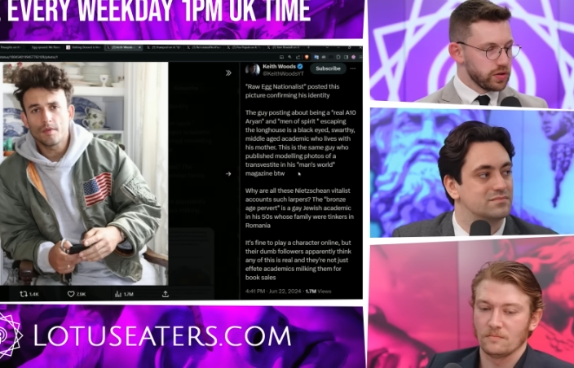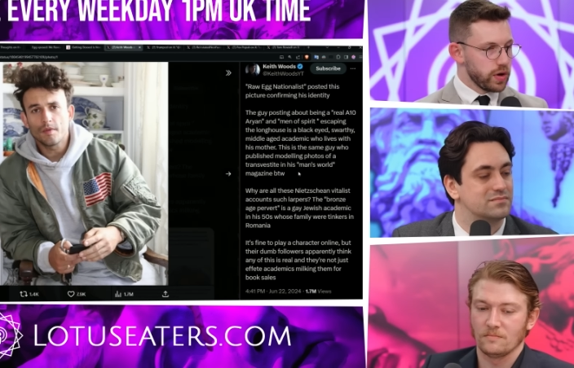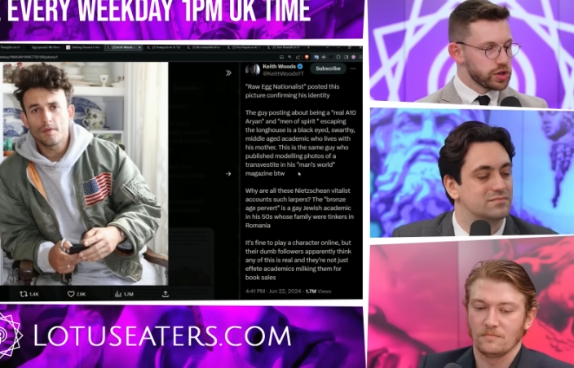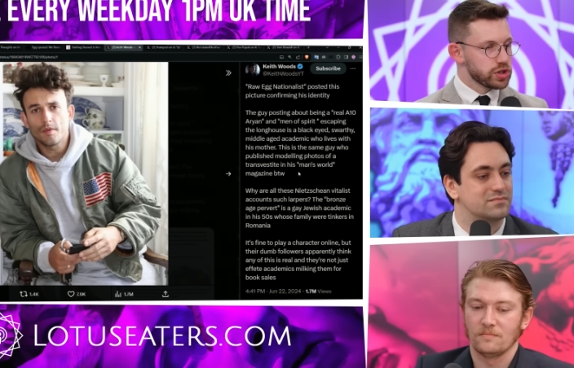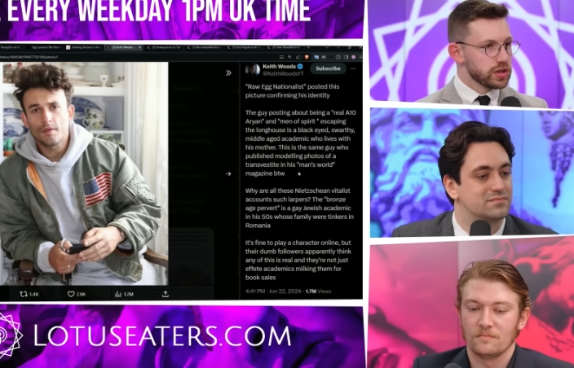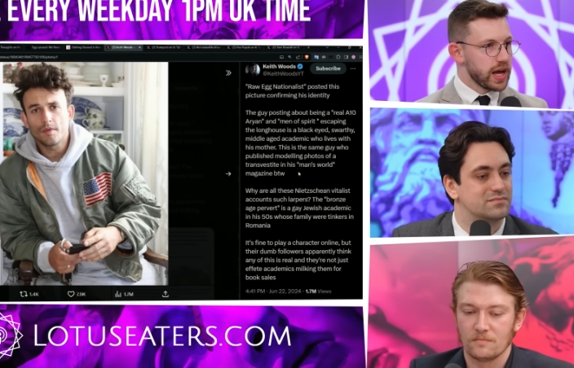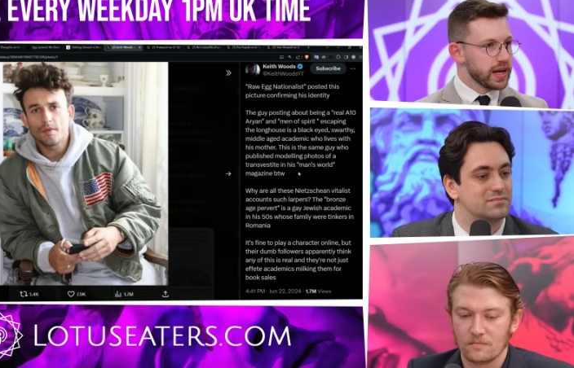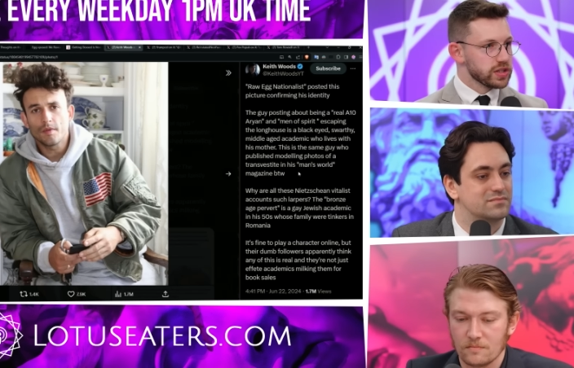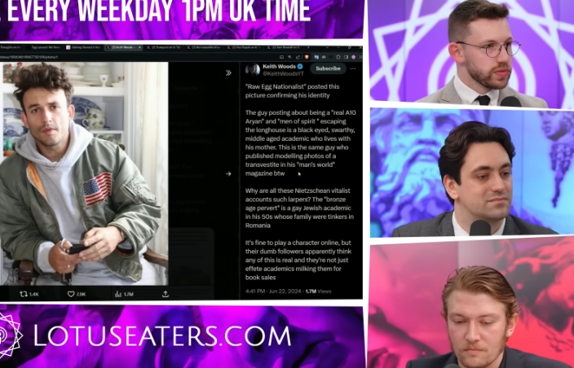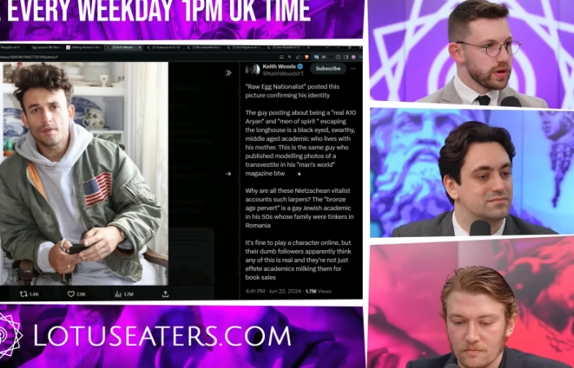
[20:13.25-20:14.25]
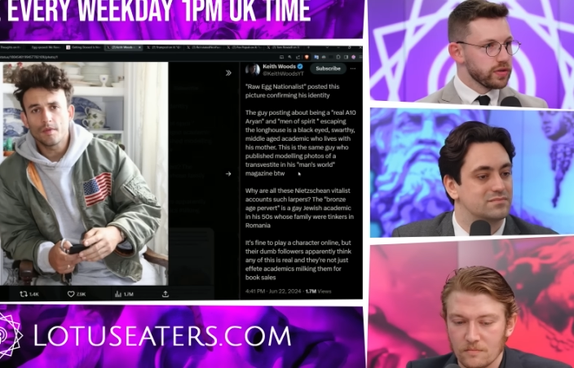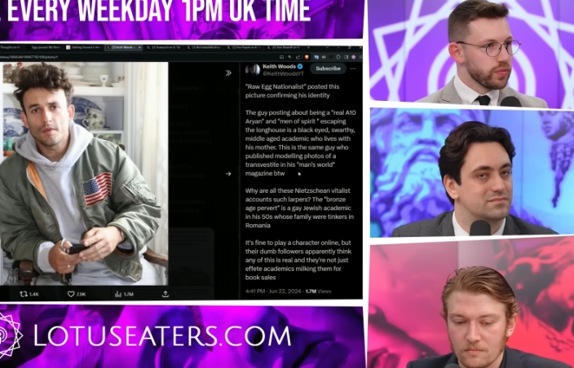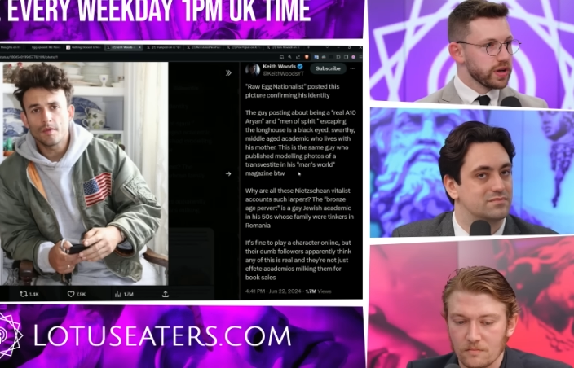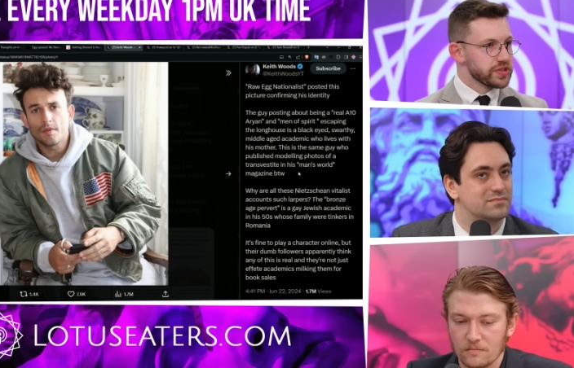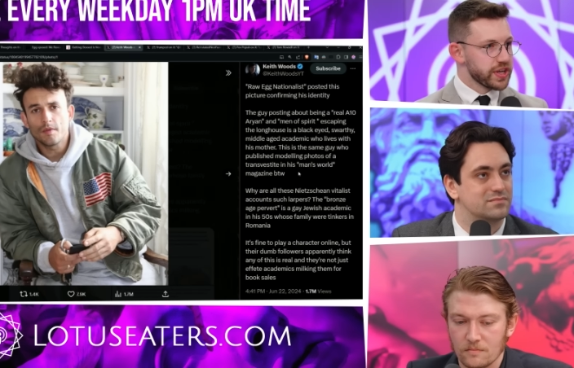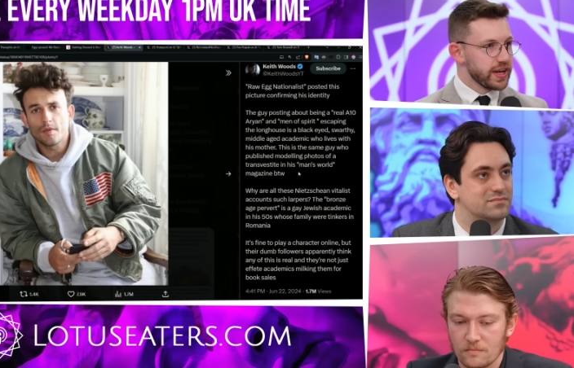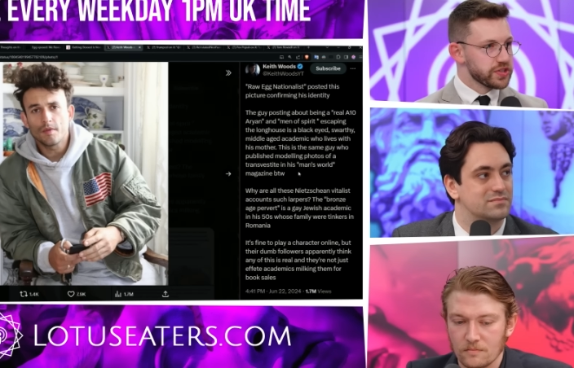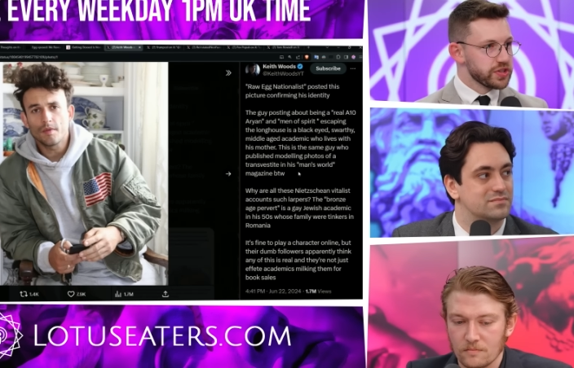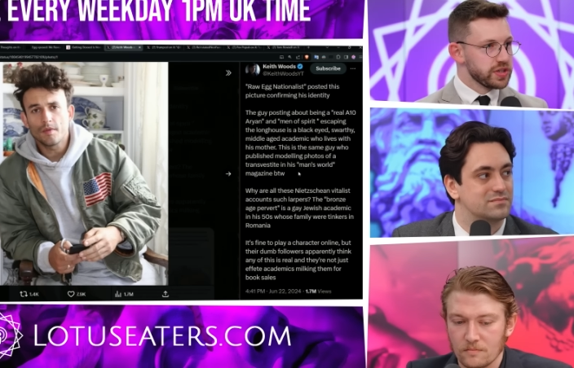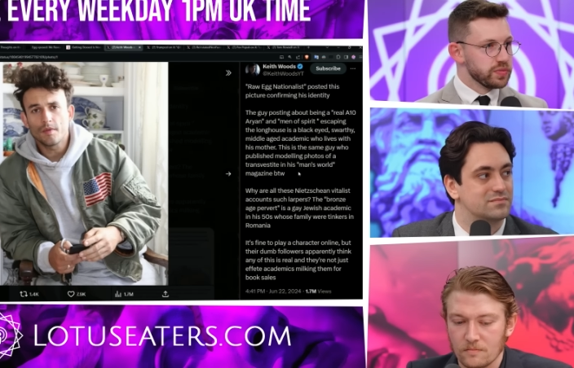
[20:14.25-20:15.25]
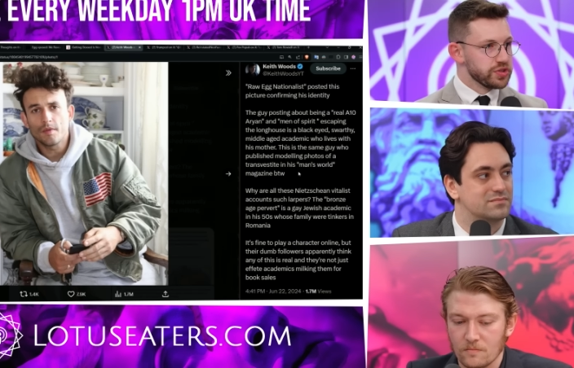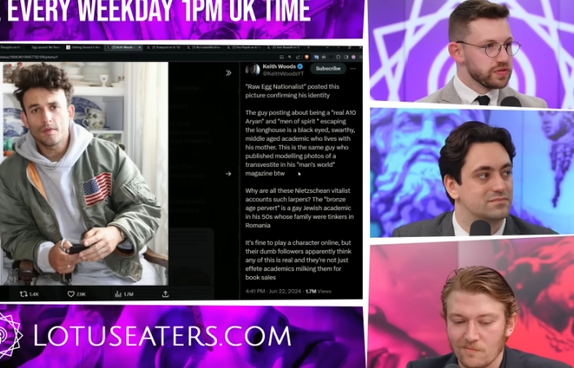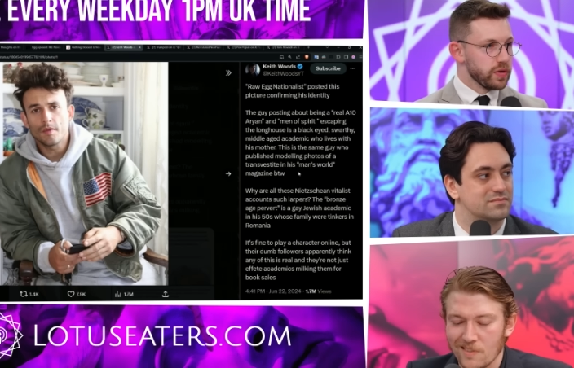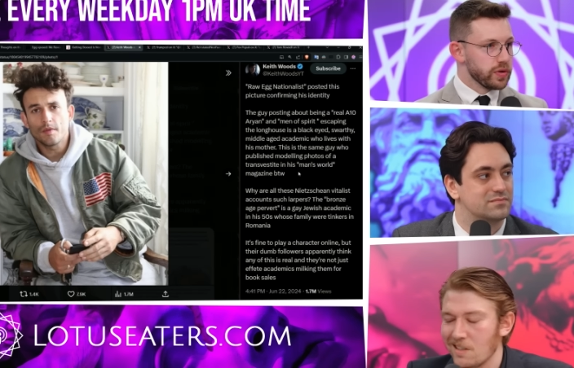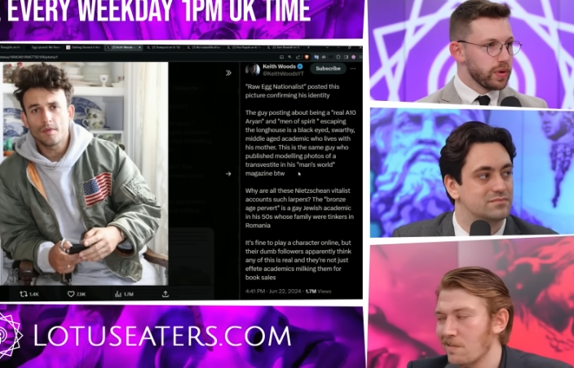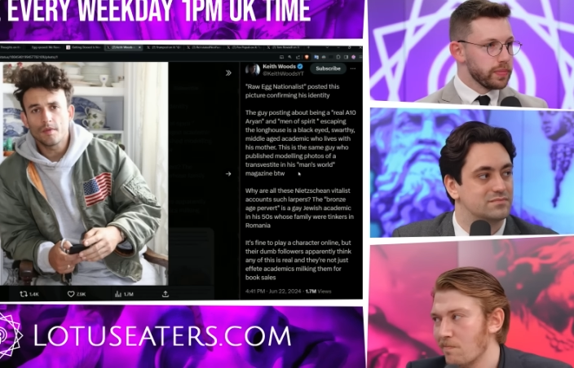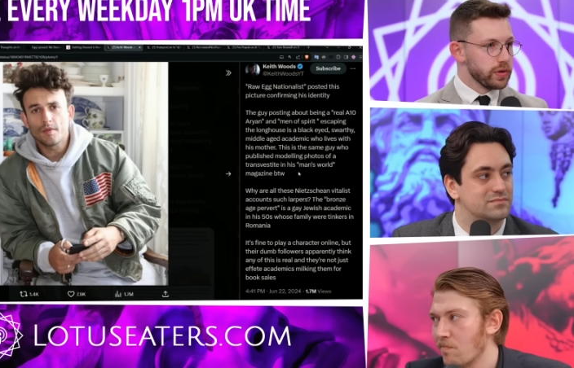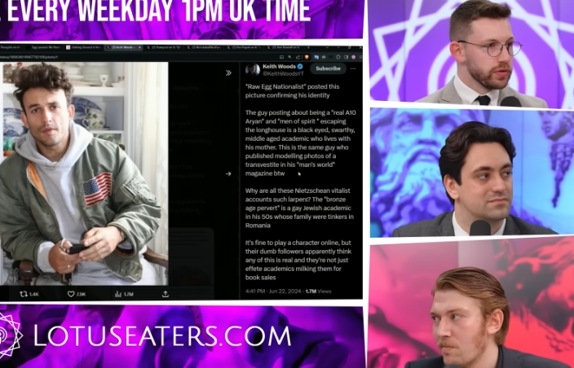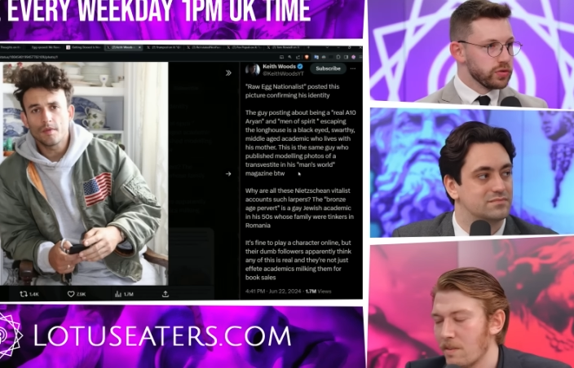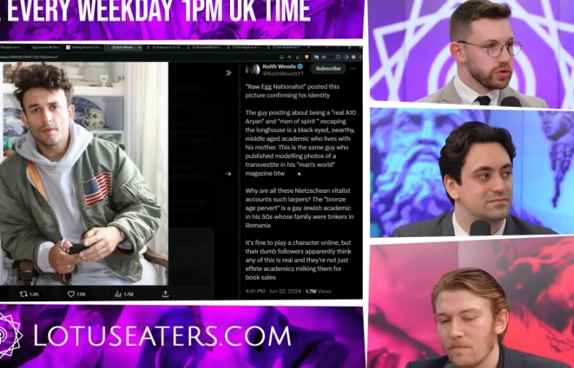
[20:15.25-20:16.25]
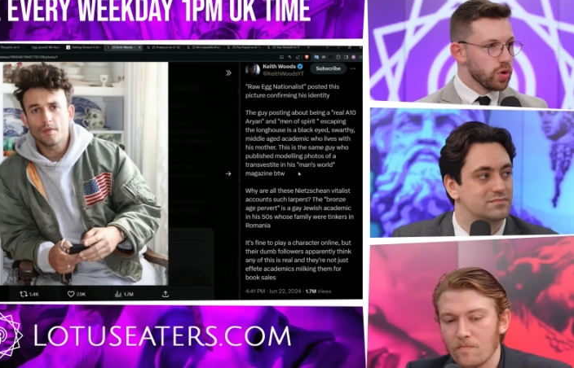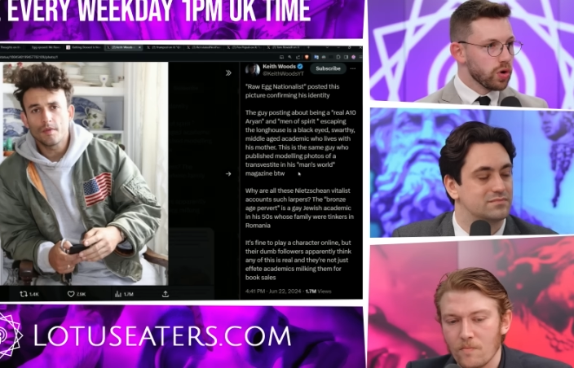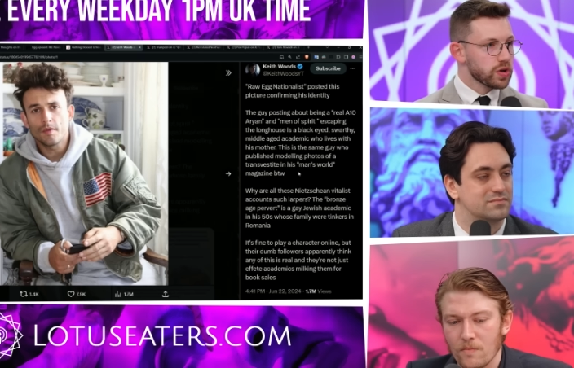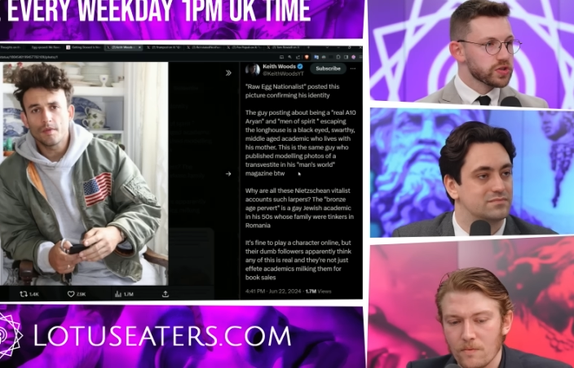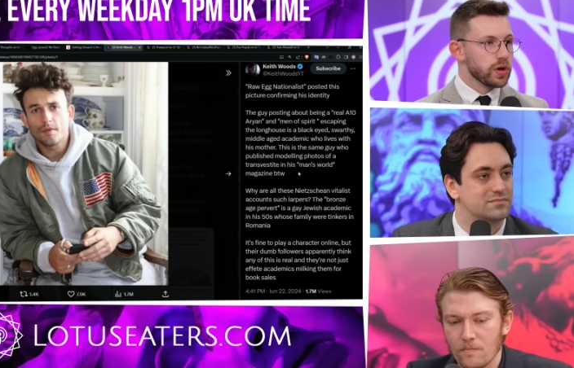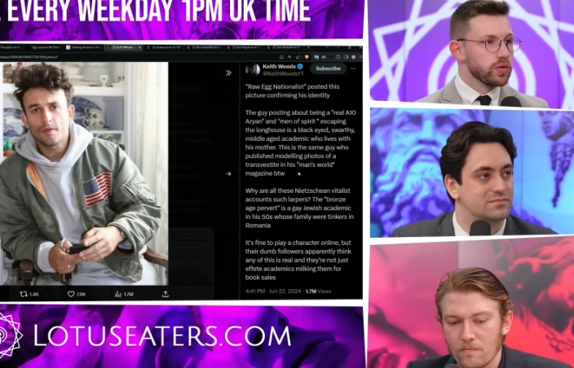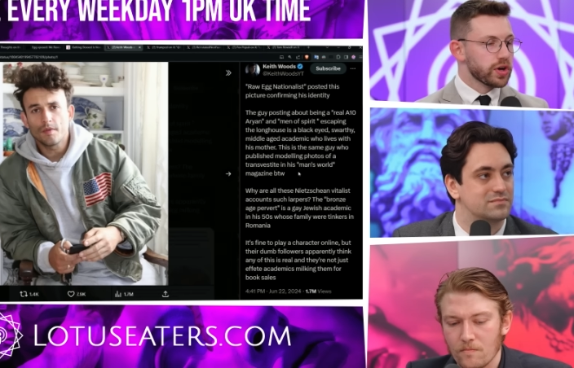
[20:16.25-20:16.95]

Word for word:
Speaker 1: question hangs around the Red Scare scene, which is very popular in New York, so the